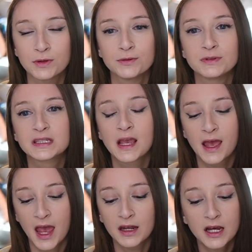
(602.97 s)
use.
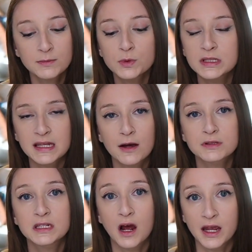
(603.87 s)
And it comes with
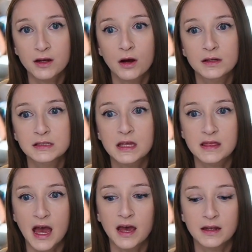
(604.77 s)
sounds and icons
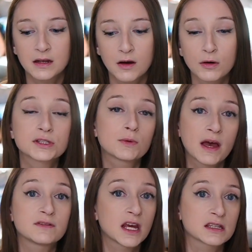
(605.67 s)
that also
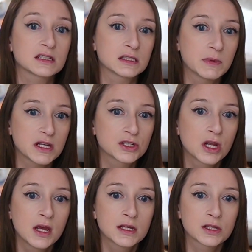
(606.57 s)
have text to speech.
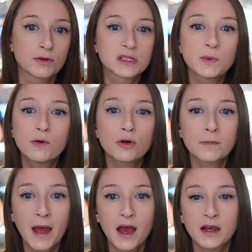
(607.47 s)
So this WeakAura
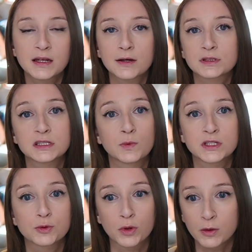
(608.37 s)
pack announces when
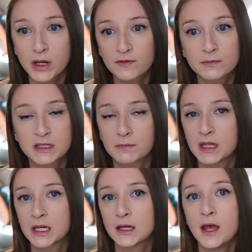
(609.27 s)
to run away from
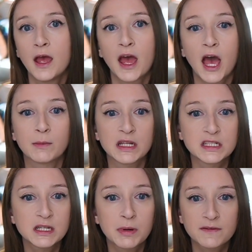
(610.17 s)
something, how many
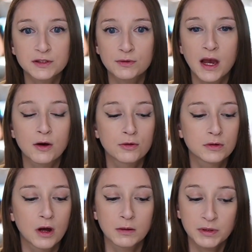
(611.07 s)
debuffs are out
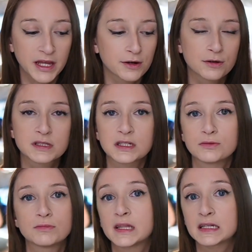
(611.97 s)
on players,
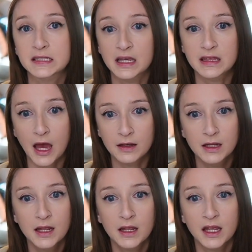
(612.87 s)
and things like that.
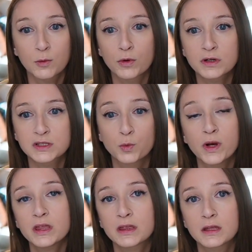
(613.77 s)
It works
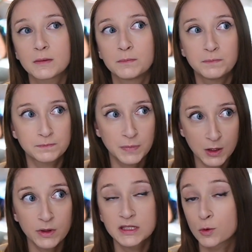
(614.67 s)
with
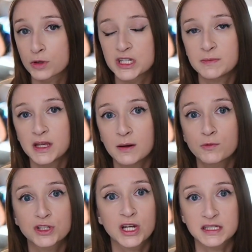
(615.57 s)
bigwigs or DPM,
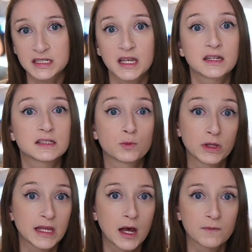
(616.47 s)
which as I said is
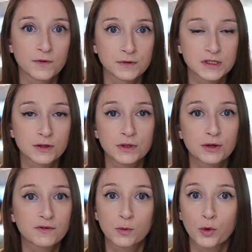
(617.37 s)
really helpful, so you
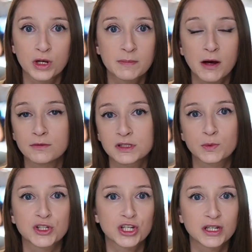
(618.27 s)
don't have to worry about
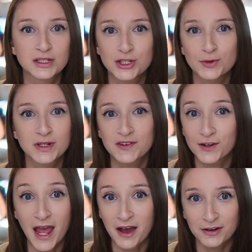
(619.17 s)
switching to a
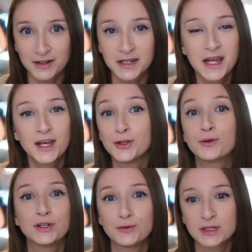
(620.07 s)
different add-on. You
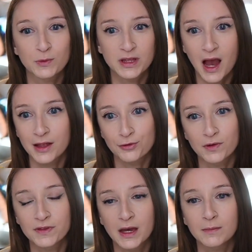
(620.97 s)
can use it with either
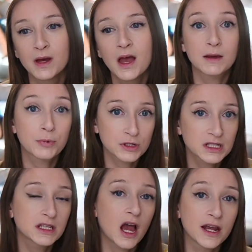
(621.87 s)
of them.
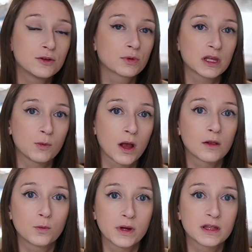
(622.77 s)
Personally, I do really
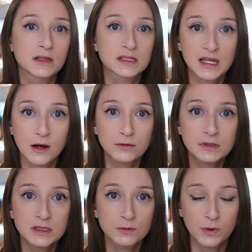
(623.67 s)
well with
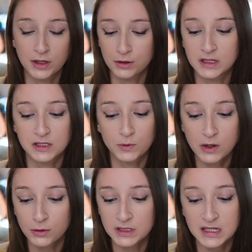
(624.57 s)
sounds, whether it's a
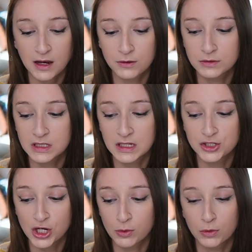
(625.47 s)
WeakAura sound in
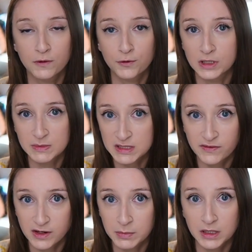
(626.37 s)
general for a
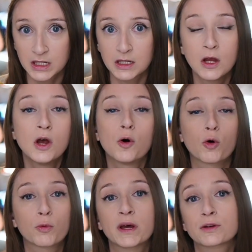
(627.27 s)
specific ability,
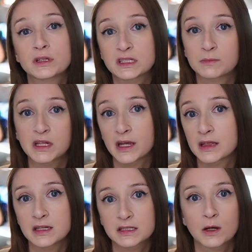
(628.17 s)
or whether it's something like
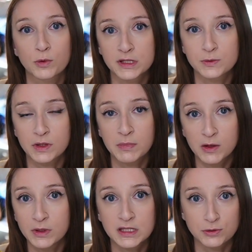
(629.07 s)
this that works with
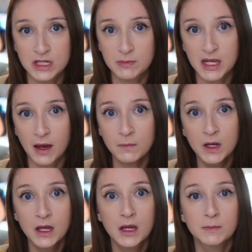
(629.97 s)
bigwigs or DPM,
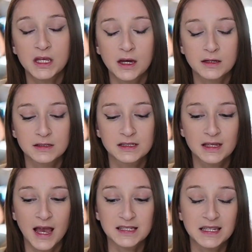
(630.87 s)
because
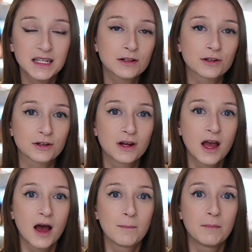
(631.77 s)
as a healer,
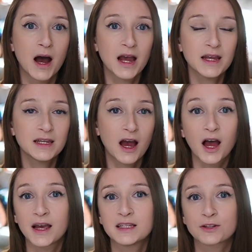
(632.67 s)
my
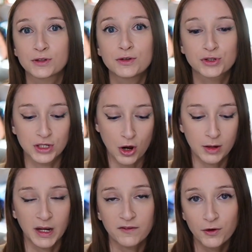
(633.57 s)
eyes are usually
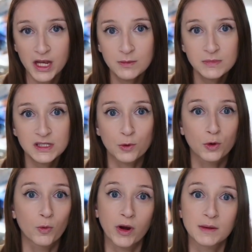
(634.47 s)
on my frames
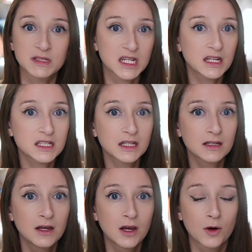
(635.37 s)
or where I'm
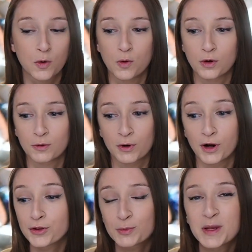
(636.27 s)
standing or where
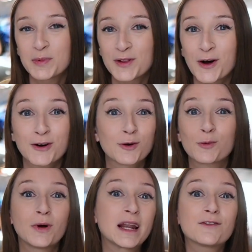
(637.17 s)
other people are or
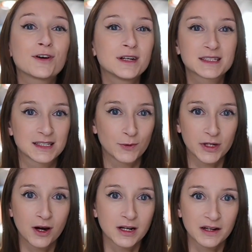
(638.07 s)
whatever else is
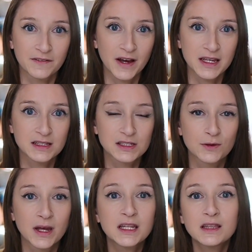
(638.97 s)
going on in a fight.
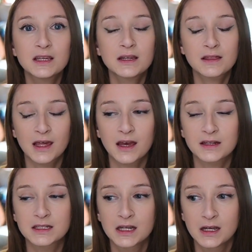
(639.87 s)
So anything
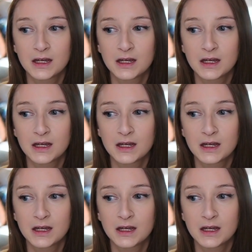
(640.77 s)
that